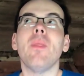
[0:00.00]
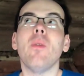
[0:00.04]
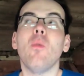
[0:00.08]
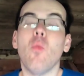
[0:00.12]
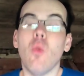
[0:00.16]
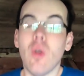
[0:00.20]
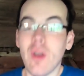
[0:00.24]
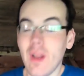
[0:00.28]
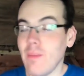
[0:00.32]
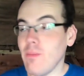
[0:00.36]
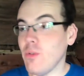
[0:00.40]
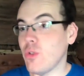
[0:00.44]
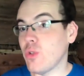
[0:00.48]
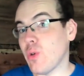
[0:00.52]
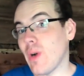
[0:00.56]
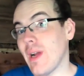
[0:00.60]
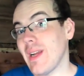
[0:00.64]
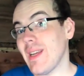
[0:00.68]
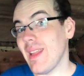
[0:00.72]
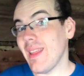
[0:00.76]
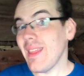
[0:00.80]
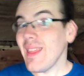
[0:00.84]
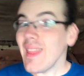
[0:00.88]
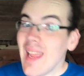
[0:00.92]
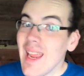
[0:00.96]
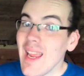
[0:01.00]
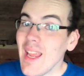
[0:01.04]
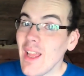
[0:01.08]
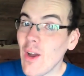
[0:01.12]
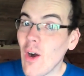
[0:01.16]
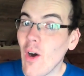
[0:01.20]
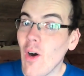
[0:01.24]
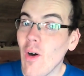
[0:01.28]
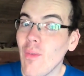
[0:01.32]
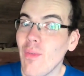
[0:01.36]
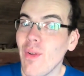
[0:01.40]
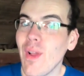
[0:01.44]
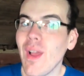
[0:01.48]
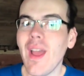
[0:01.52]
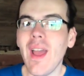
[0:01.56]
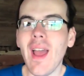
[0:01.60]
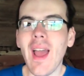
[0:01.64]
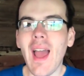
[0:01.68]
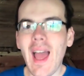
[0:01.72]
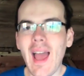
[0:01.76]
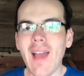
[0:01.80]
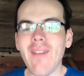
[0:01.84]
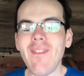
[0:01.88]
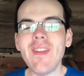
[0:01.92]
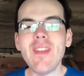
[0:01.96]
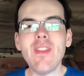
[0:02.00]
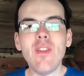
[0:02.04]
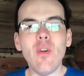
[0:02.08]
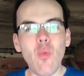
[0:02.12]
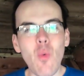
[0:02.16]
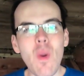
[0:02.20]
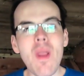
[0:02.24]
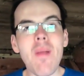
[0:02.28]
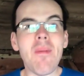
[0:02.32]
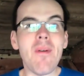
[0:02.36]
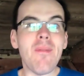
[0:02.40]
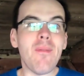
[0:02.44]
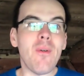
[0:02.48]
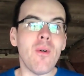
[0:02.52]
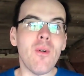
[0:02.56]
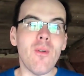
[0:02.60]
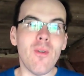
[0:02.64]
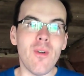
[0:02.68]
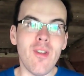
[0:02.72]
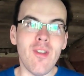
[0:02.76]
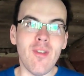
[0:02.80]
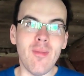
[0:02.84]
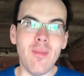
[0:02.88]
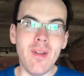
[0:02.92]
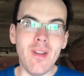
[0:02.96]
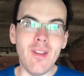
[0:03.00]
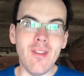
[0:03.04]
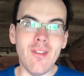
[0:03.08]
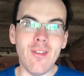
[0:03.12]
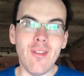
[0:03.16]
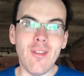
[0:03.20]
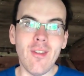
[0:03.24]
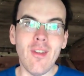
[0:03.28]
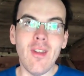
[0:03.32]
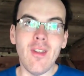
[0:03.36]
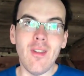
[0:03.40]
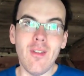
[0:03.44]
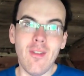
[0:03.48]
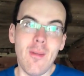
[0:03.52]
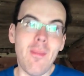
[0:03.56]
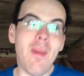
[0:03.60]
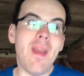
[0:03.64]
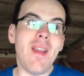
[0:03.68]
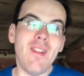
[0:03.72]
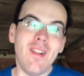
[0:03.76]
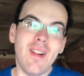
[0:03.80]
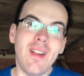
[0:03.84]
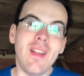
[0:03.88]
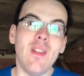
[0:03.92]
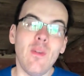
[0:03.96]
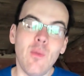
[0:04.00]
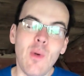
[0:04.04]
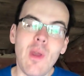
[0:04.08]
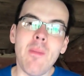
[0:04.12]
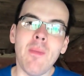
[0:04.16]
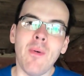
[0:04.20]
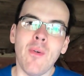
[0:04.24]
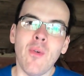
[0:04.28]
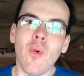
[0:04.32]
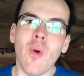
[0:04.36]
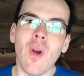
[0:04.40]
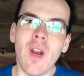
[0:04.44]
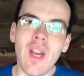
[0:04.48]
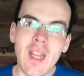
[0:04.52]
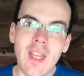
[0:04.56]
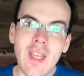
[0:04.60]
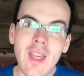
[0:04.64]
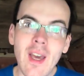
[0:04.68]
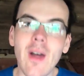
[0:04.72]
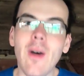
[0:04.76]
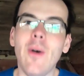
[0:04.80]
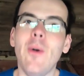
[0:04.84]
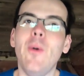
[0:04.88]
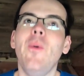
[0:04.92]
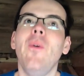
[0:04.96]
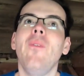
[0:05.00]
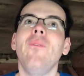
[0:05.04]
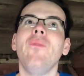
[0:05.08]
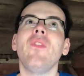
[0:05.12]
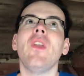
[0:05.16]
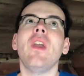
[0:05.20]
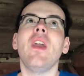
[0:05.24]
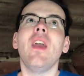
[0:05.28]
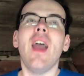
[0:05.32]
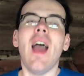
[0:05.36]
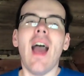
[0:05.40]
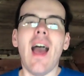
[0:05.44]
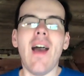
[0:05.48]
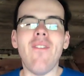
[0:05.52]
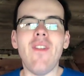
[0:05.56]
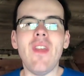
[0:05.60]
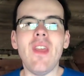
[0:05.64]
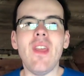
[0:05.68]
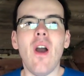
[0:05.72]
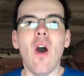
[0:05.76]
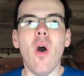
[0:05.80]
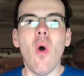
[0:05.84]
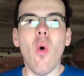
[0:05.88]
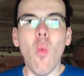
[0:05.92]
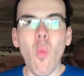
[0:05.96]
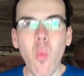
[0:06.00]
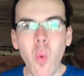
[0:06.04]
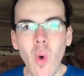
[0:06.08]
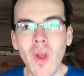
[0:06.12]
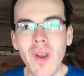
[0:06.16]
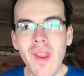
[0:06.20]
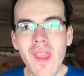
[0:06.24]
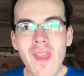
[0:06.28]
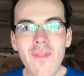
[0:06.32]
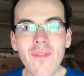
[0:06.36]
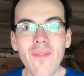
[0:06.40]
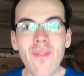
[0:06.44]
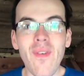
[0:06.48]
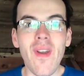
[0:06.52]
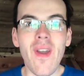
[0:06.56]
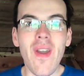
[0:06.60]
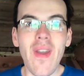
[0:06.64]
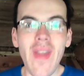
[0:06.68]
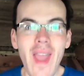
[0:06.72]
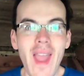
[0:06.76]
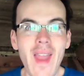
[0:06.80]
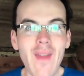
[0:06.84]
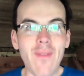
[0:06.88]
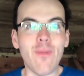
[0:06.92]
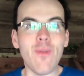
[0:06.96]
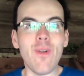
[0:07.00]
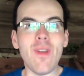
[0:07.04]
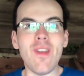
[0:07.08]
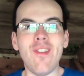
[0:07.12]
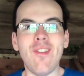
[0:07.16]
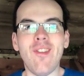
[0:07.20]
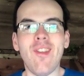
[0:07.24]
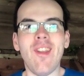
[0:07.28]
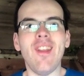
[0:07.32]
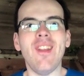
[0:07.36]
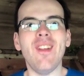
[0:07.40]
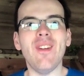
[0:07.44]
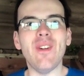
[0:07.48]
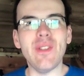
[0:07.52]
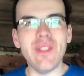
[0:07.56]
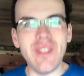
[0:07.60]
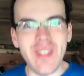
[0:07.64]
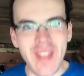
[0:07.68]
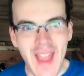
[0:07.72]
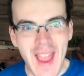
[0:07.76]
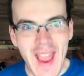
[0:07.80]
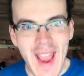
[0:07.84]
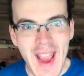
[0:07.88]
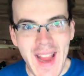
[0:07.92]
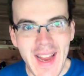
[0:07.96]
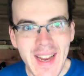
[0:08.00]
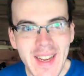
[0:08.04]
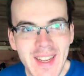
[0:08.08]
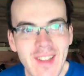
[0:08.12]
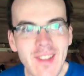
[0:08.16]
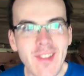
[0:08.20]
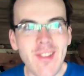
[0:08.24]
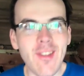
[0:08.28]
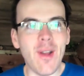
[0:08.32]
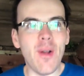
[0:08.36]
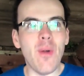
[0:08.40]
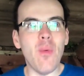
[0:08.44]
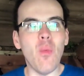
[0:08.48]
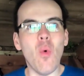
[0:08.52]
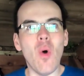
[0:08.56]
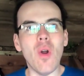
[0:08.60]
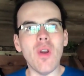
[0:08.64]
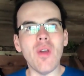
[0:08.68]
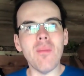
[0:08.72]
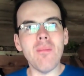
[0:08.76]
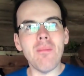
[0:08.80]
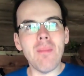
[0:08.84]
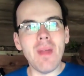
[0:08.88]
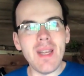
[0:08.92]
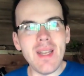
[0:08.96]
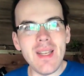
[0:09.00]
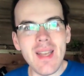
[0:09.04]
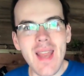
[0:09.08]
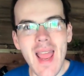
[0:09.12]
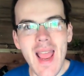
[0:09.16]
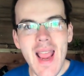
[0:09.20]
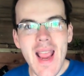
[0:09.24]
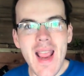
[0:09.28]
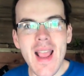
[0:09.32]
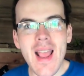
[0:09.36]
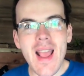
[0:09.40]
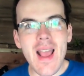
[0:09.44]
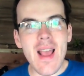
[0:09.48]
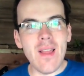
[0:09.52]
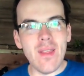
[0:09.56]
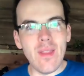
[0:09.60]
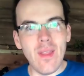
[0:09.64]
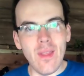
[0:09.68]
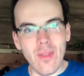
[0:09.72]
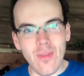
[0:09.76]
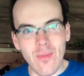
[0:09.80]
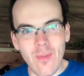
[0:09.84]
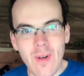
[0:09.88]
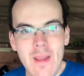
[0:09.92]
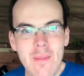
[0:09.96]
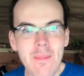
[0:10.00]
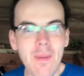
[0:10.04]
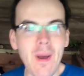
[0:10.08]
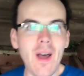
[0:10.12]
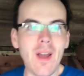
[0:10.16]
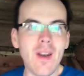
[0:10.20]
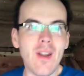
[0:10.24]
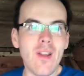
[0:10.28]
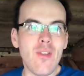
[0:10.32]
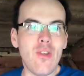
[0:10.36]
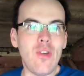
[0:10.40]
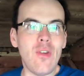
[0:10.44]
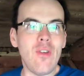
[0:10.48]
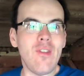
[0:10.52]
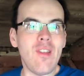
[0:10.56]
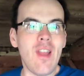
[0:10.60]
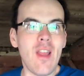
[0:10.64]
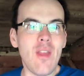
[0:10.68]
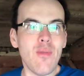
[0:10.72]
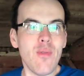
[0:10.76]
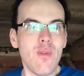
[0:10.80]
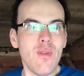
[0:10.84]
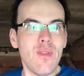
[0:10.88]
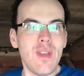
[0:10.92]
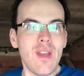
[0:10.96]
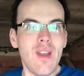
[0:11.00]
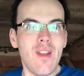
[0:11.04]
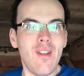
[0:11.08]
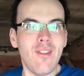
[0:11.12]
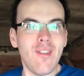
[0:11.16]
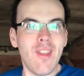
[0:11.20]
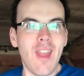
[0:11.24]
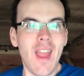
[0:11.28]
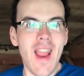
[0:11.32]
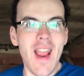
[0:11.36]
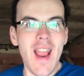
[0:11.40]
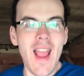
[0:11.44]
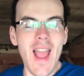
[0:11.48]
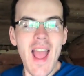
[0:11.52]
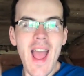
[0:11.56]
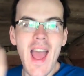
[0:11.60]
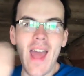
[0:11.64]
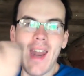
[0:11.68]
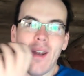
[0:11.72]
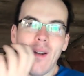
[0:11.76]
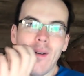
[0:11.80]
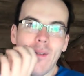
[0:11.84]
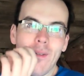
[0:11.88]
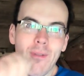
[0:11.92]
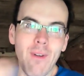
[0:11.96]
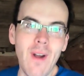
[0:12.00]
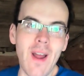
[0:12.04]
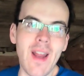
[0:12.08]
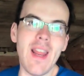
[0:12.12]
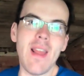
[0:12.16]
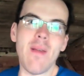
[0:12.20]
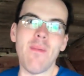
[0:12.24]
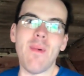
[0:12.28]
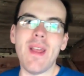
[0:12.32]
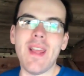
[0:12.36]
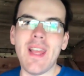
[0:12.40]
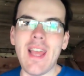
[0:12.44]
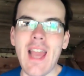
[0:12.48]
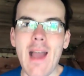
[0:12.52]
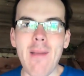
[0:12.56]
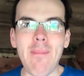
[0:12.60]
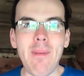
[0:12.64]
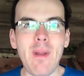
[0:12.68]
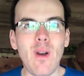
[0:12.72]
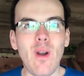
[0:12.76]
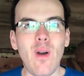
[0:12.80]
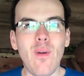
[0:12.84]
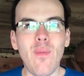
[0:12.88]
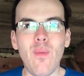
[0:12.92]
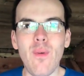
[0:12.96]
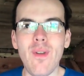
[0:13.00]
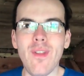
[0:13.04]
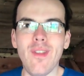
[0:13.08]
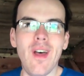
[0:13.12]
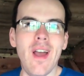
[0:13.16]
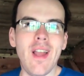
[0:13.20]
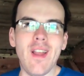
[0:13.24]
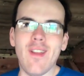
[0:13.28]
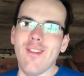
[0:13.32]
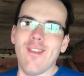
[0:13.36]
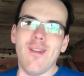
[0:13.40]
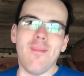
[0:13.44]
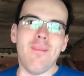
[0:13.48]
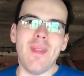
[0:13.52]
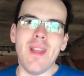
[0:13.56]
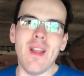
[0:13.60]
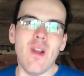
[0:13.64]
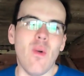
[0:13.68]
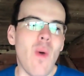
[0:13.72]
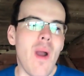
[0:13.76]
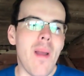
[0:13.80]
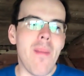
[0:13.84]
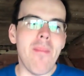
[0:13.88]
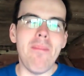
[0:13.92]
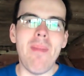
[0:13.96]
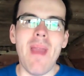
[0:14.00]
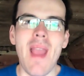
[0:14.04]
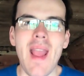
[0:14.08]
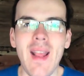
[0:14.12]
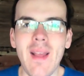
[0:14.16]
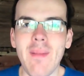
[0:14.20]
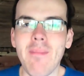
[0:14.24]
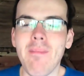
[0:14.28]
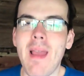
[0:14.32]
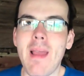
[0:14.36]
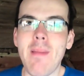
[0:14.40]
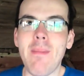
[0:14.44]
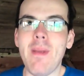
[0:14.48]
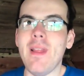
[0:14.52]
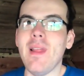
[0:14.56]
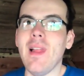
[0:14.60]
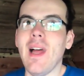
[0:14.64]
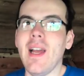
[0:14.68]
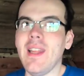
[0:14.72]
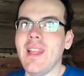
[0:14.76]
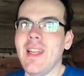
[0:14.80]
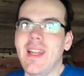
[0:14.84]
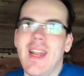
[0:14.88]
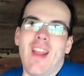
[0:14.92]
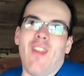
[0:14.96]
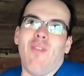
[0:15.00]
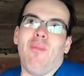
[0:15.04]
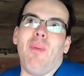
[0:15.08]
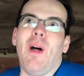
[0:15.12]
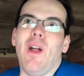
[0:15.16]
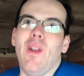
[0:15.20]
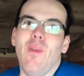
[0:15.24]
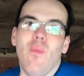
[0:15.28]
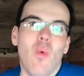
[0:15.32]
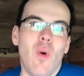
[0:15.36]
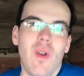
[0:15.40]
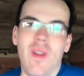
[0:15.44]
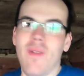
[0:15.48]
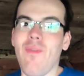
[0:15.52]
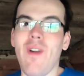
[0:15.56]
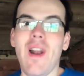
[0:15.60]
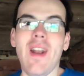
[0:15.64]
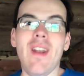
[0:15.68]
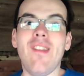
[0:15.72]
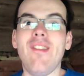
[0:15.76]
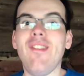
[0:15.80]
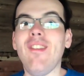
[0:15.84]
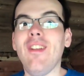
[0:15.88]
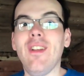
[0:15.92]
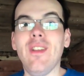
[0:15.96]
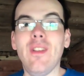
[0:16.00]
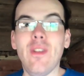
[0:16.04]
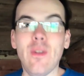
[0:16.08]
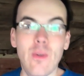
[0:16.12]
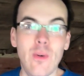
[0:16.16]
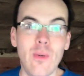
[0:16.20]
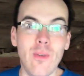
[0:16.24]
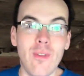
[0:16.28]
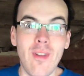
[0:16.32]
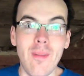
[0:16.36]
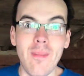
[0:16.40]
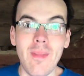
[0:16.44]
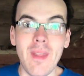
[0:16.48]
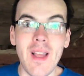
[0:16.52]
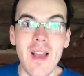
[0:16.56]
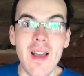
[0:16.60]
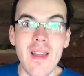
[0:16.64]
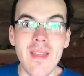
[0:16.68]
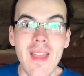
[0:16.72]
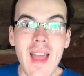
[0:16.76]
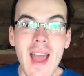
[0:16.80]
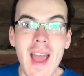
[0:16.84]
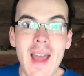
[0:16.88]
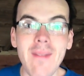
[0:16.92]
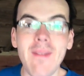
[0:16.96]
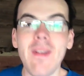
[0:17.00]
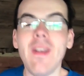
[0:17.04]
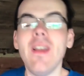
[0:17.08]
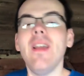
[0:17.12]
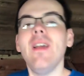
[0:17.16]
what I'm trying to think of, having the week before Christmas, so basically the week before I go, having a what if every single day. So one on Monday, the 3-parter Tuesday through Thursday, and then on Friday we cap it off with like something quite big, maybe like the next part of What If Random's Turn Good or something like that.